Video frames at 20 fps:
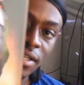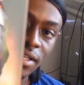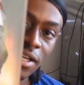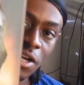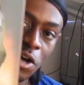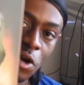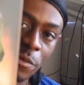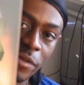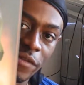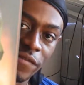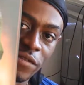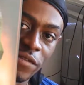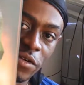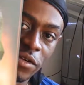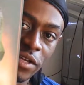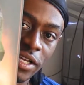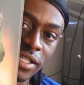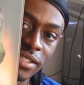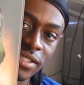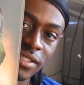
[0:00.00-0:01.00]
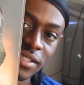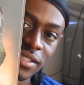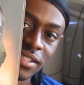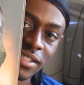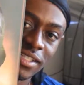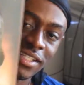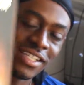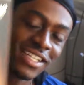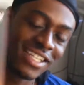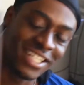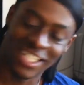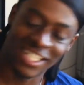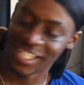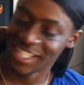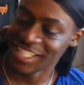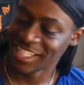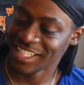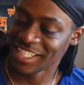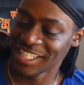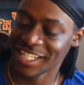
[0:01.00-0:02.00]
hope it focus.
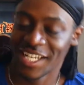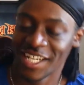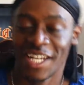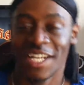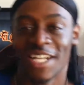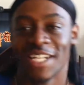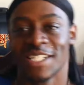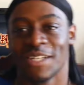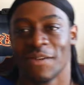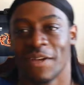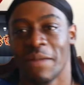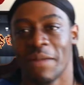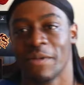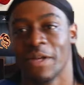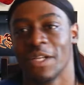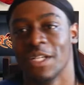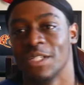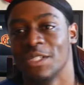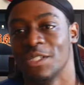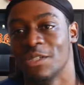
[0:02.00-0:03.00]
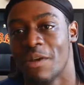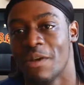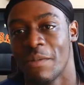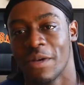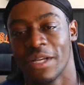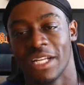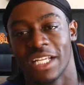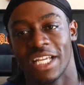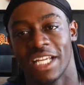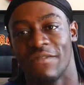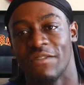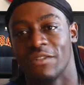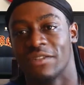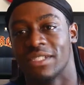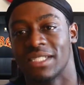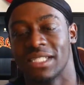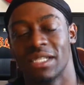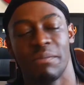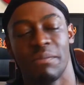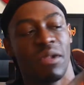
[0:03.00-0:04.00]
So what I'm gonna do, I'm gonna give you a
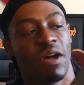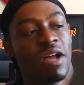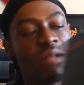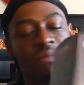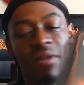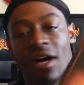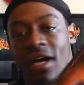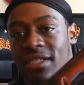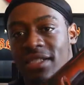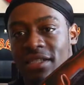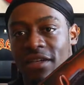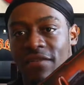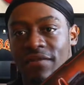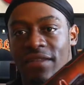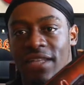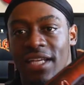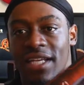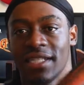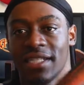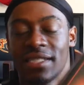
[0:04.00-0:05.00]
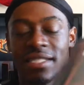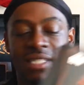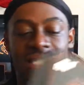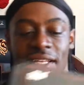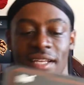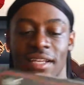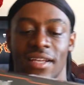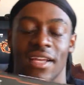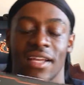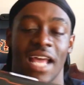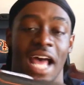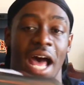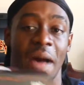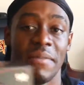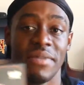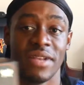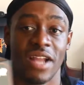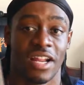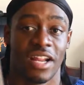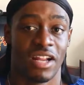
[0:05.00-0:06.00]
simple unboxing of this.
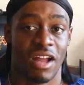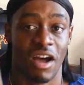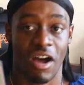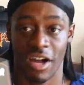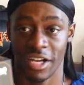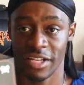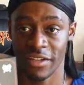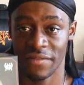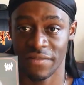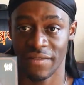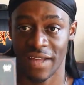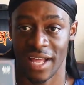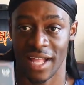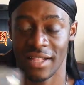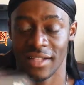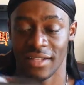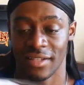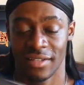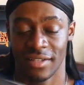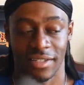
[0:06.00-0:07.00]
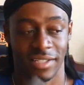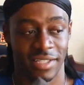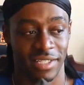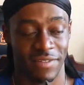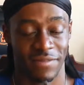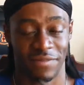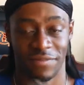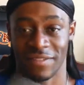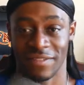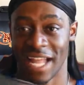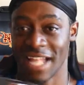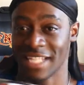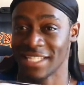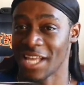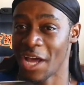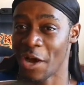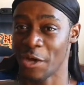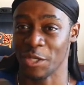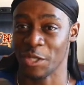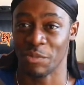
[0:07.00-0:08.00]
I'm not an audiophile, if that's
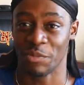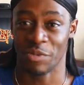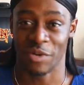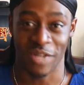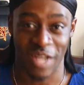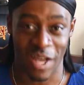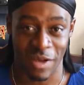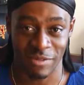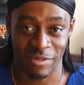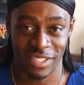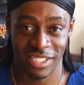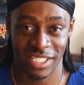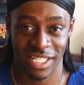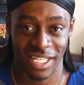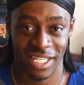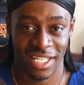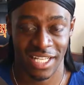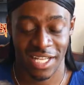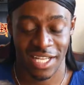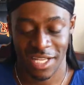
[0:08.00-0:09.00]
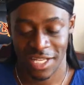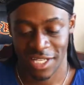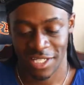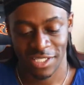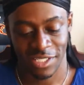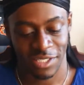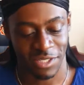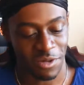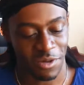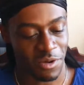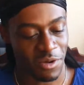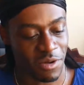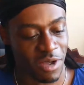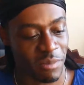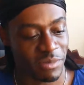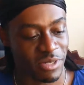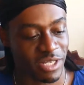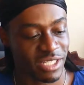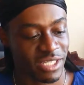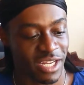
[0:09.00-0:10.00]
how you pronounce it. So
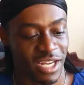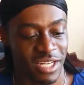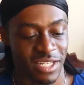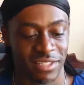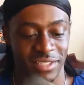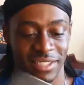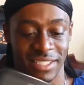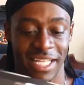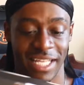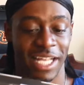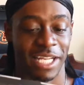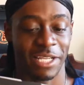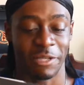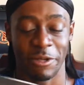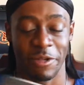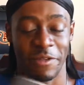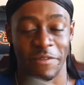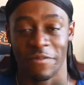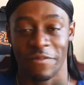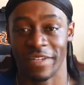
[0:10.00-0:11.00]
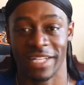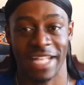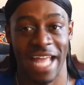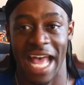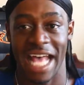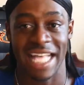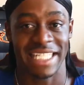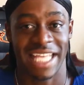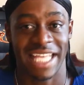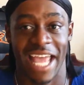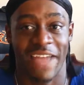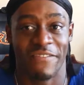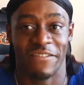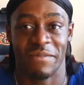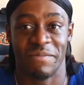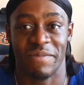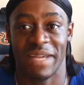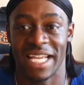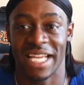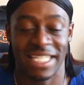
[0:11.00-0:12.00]
I'm just gonna tell you if it has heavy
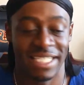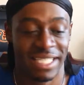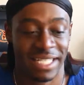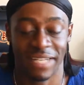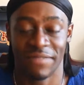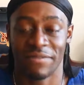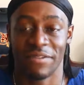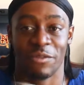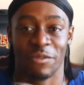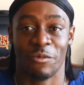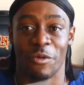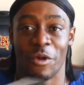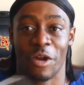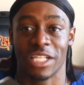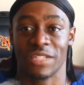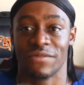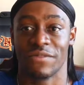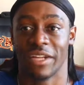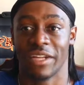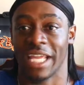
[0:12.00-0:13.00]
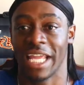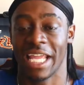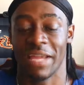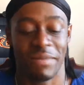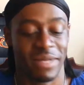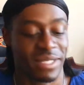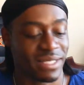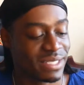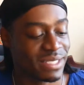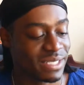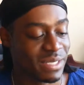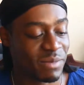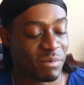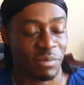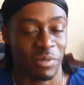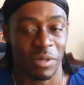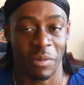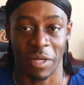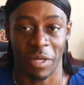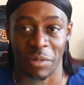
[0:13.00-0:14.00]
bass and if it works for gaming.
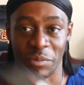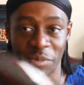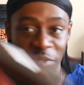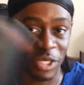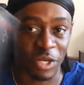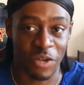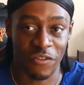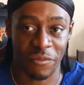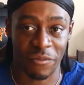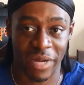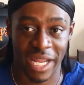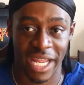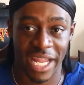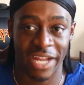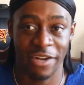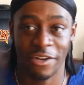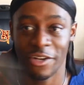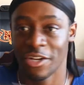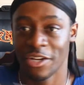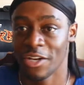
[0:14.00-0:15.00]
Simple. I'm gonna put it over my head,